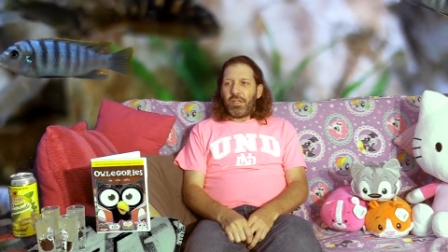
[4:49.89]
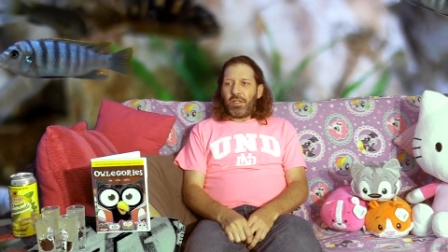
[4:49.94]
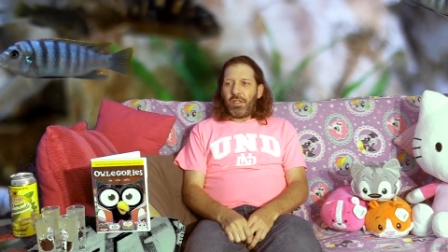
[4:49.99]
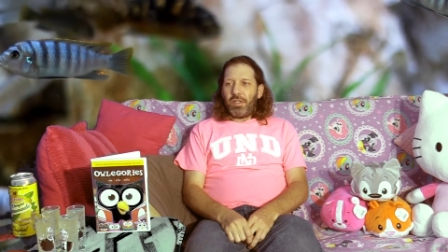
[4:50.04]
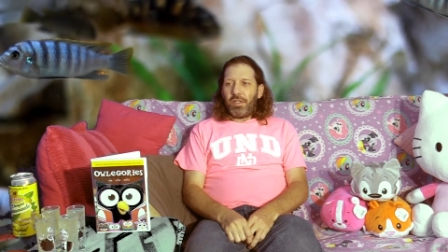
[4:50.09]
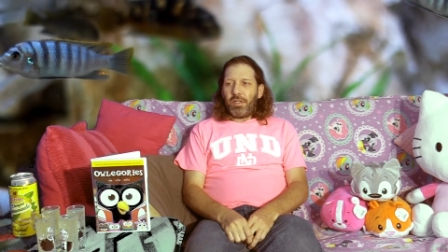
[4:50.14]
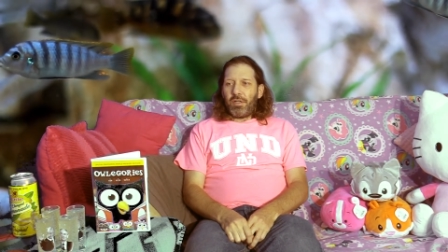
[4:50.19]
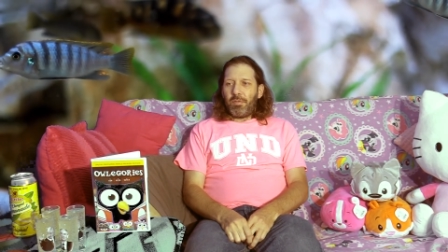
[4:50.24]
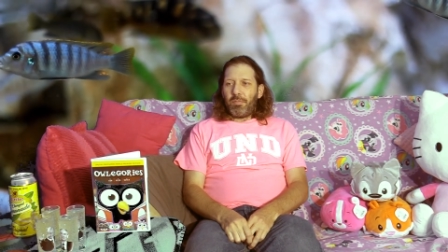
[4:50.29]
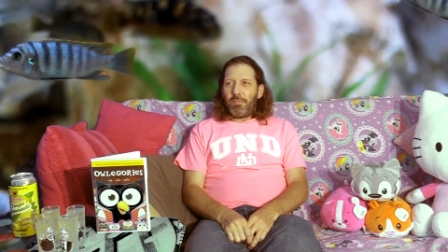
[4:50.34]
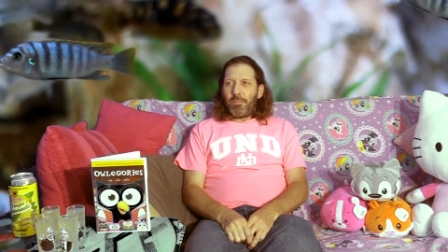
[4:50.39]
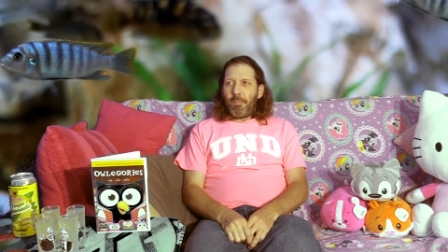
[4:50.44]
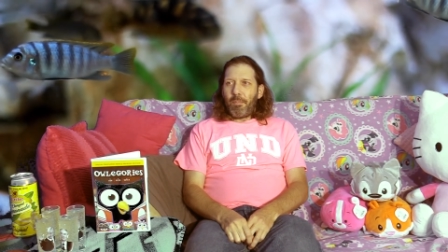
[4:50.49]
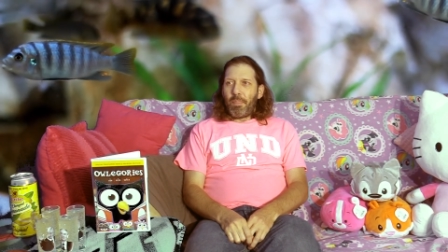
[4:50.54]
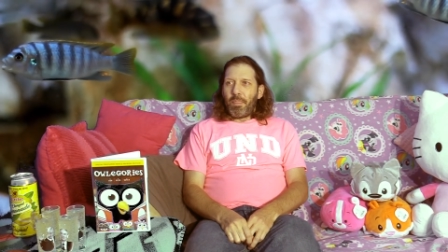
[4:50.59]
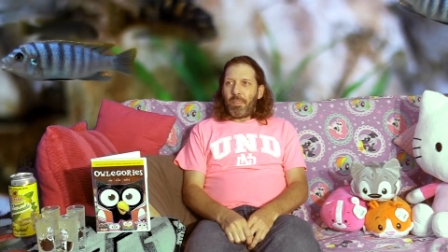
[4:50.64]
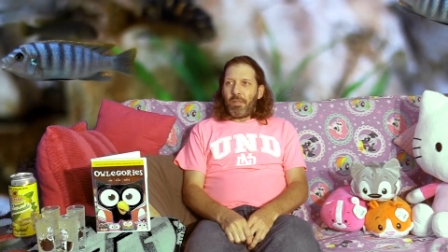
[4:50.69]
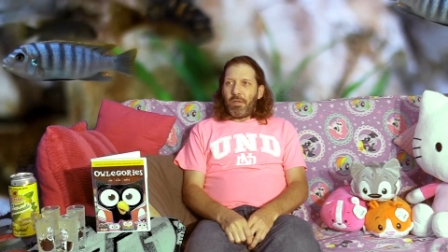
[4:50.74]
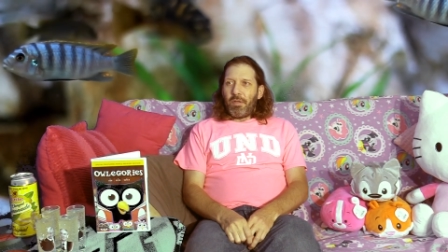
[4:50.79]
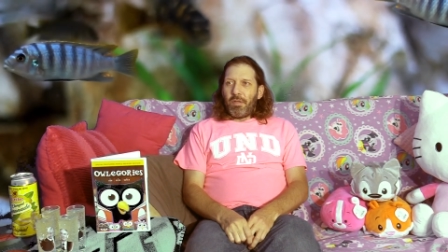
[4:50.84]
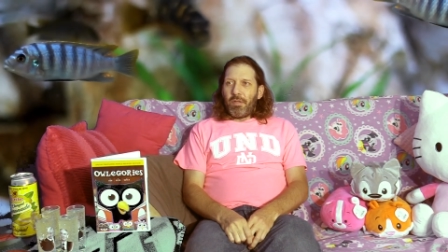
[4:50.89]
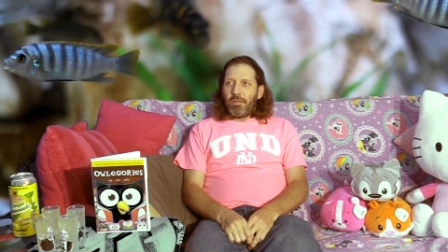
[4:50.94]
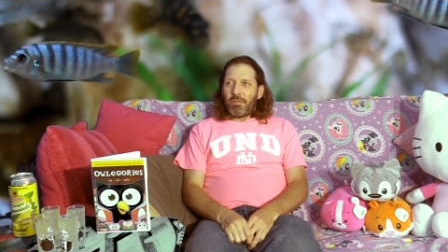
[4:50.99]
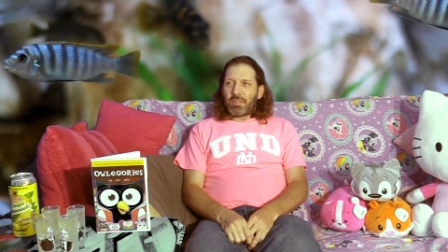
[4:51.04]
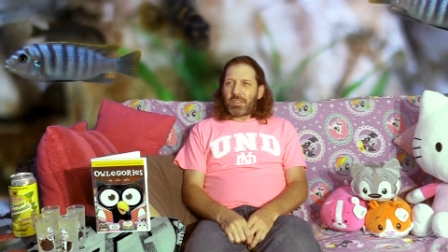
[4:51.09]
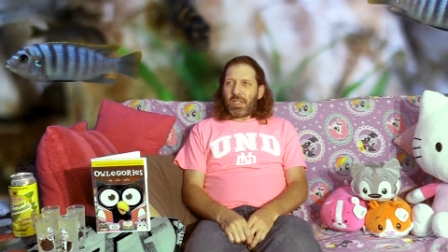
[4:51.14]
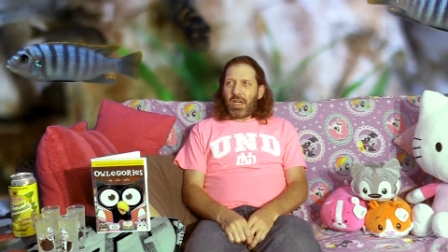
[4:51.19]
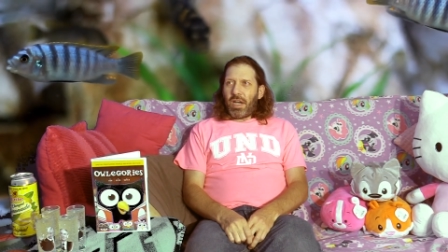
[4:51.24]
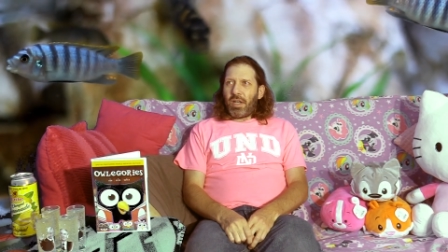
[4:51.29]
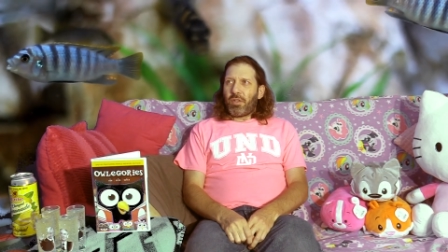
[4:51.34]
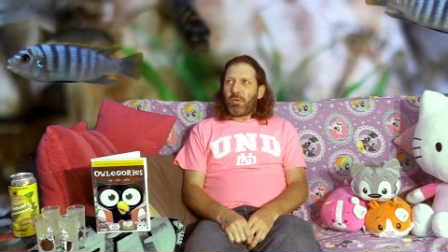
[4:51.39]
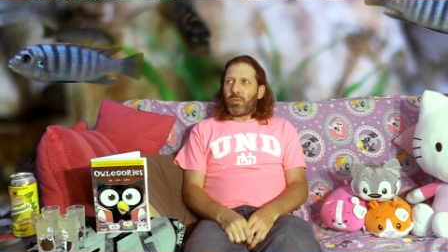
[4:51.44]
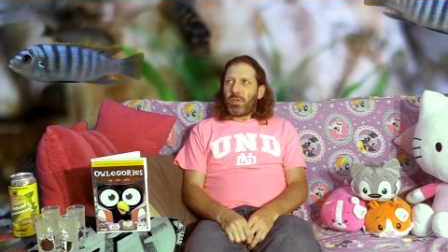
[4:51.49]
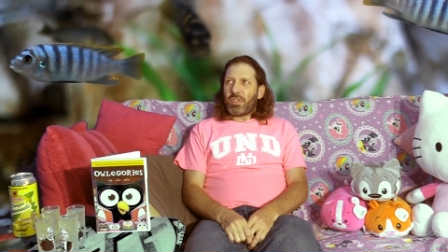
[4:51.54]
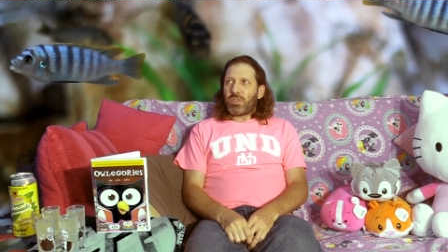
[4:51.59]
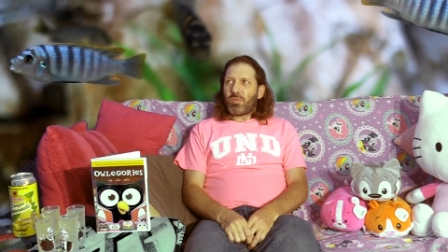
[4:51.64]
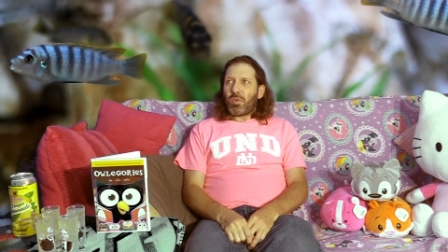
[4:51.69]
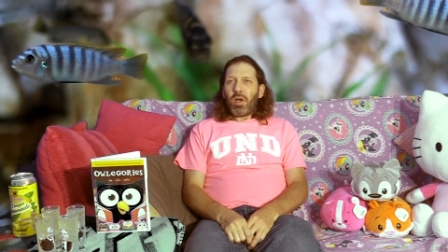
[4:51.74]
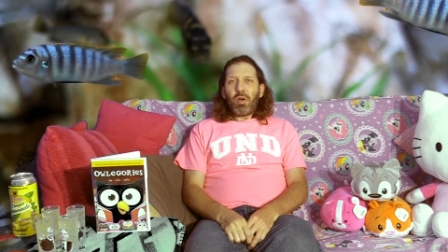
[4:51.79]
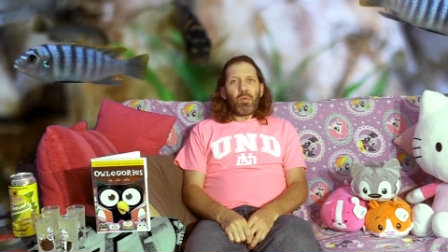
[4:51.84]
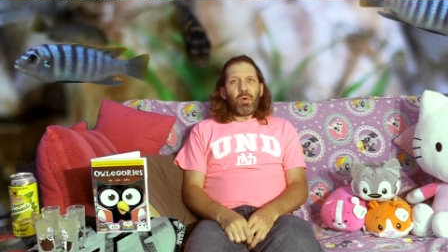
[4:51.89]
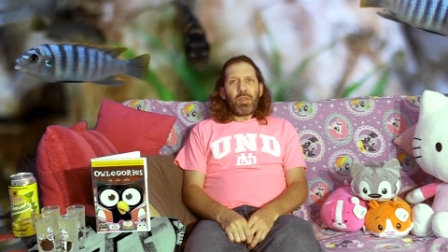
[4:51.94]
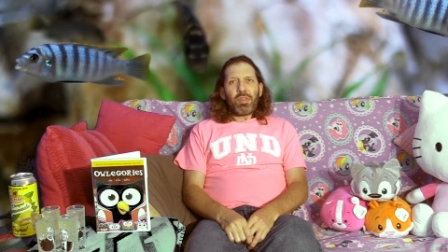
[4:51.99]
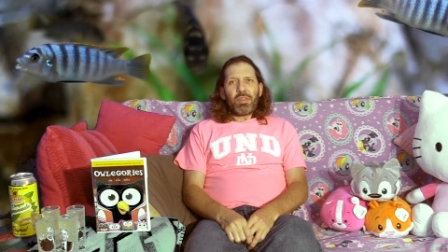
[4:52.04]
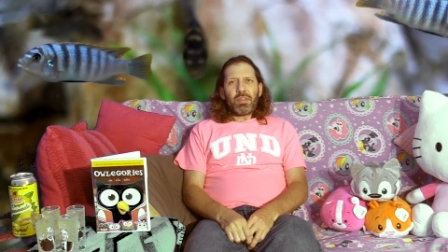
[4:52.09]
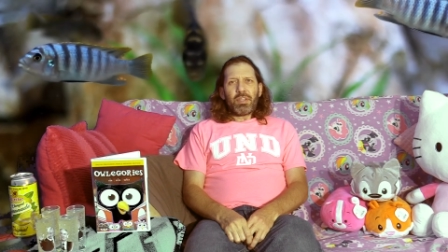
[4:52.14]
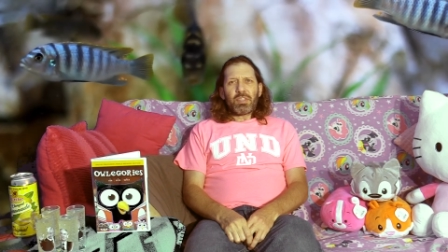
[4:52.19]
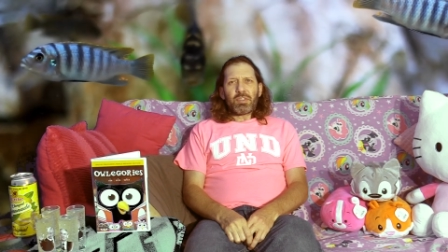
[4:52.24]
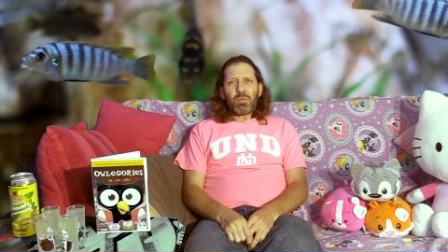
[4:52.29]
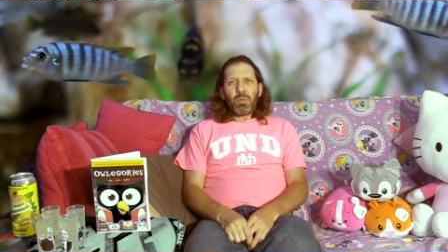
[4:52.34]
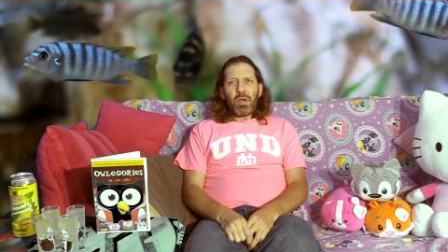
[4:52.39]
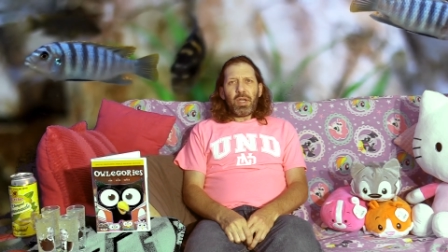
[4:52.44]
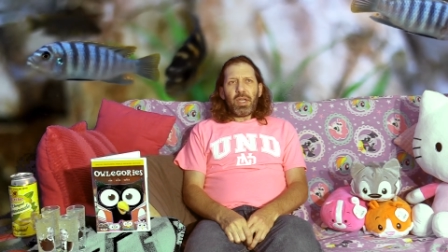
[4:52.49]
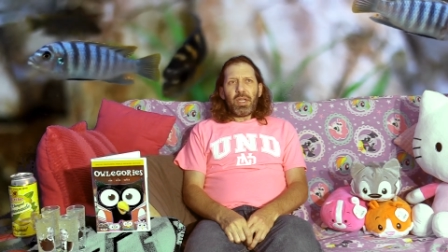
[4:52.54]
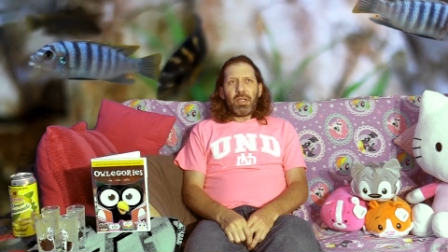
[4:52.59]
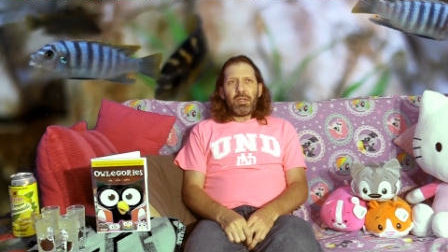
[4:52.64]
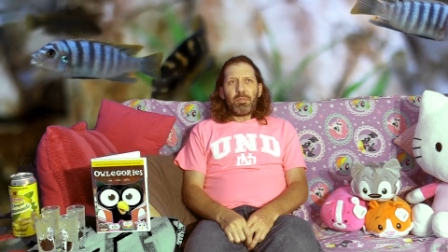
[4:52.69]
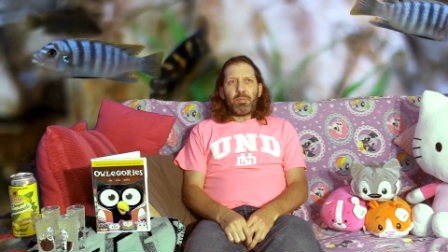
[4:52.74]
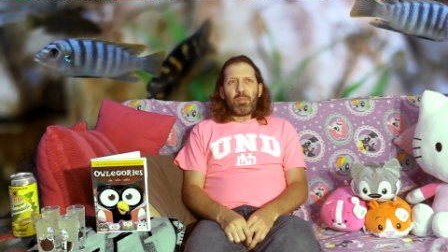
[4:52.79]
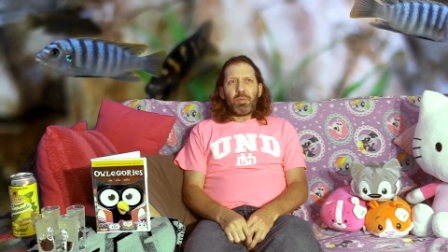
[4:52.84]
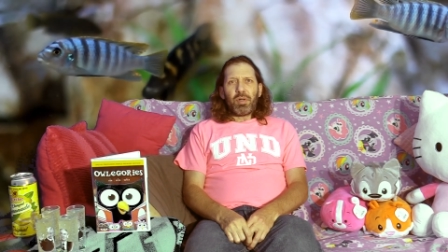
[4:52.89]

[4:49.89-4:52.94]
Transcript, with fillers: Um, it's kind of the reason why I went this way,